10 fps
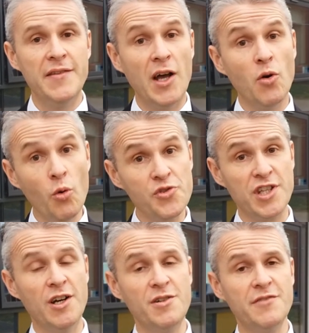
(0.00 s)
That
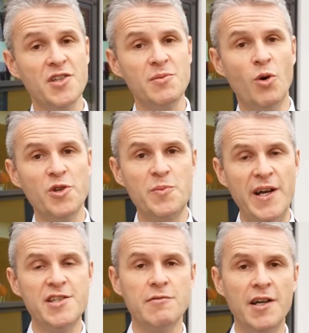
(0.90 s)
also gives us more
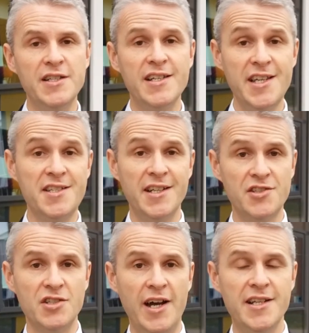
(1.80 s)
space around the existing
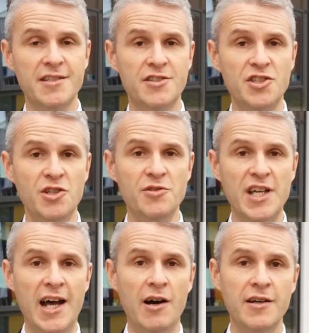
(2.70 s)
site to use
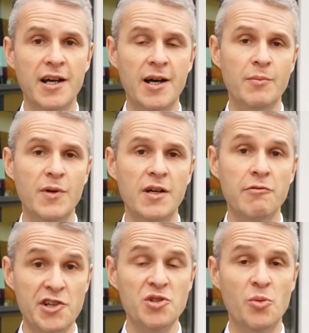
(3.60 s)
our
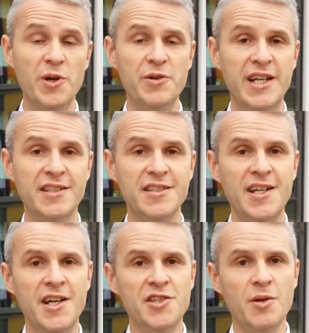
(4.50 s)
original buildings
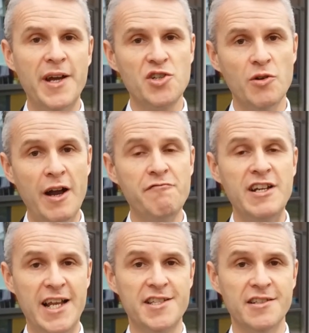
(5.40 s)
to make sure
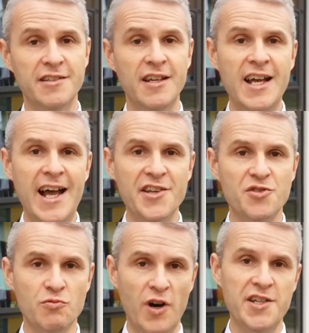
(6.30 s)
every lesson has
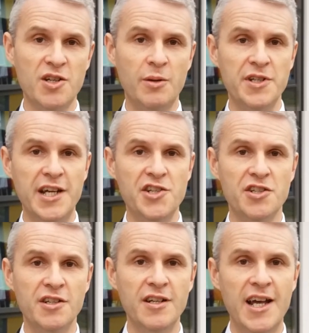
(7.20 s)
the right
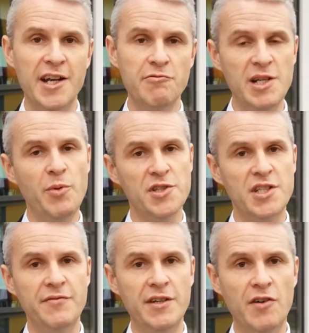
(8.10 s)
accommodation and a really
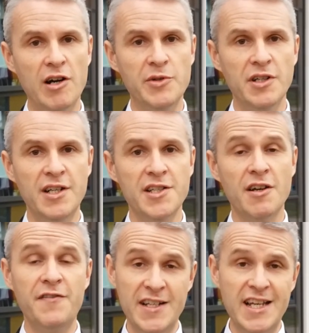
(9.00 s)
positive environment.
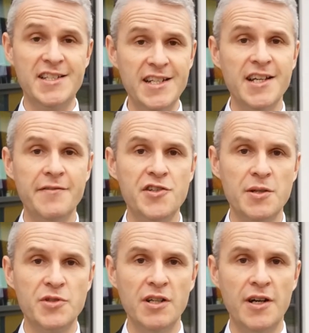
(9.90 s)
So a fantastic day for
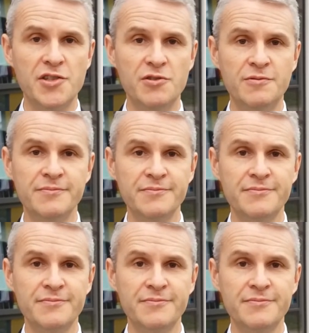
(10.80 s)
Shipston High School.